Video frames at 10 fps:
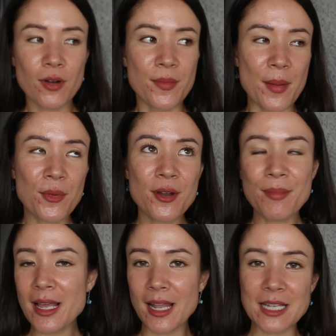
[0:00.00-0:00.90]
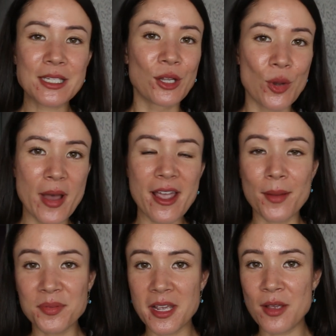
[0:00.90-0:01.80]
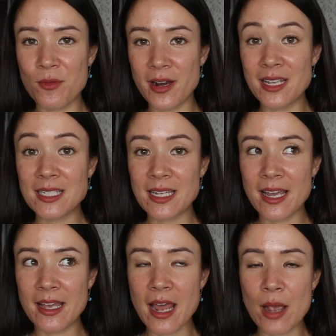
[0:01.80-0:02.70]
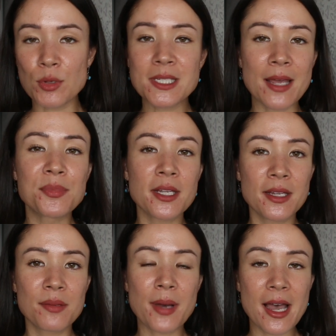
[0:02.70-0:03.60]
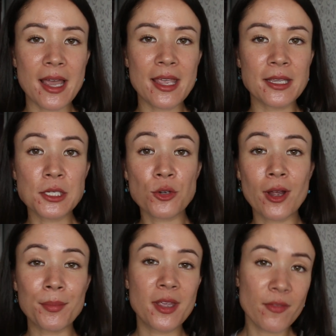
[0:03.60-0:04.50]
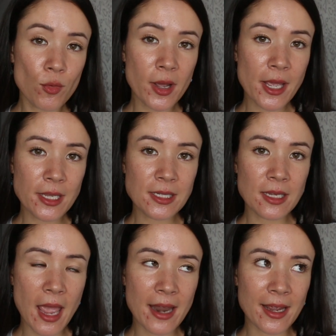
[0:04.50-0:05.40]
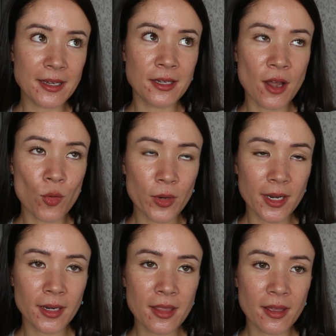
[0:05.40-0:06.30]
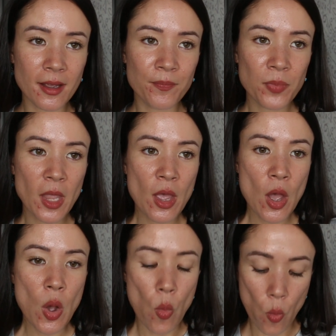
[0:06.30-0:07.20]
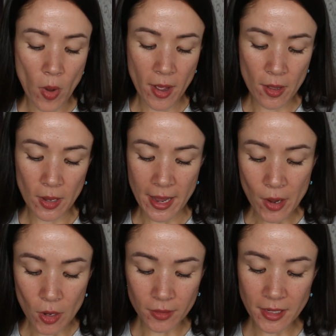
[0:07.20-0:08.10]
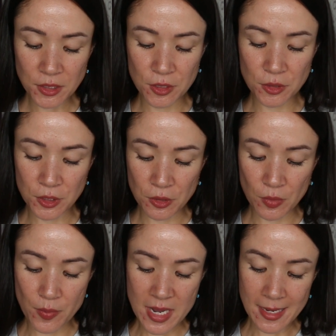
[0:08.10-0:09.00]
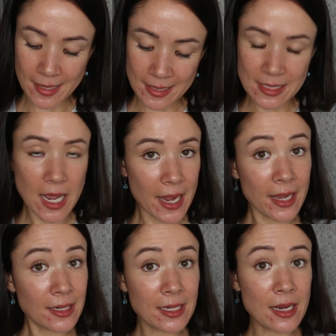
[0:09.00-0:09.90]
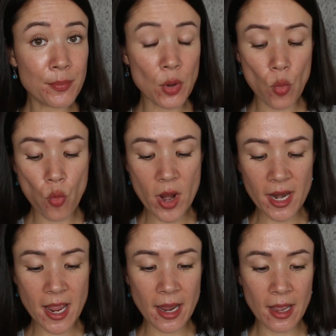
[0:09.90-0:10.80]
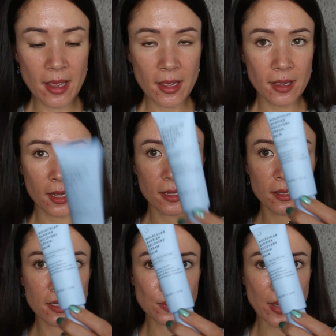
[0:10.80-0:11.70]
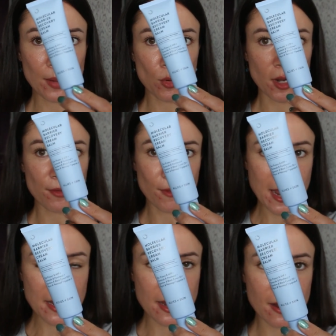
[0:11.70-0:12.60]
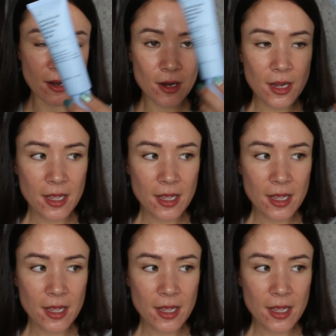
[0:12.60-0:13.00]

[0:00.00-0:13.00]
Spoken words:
remember in my last low buy update when I said I was tempted by Instagram giveaways and I did not win anything? Well, I called that too soon because I ended up winning this bad boy right here.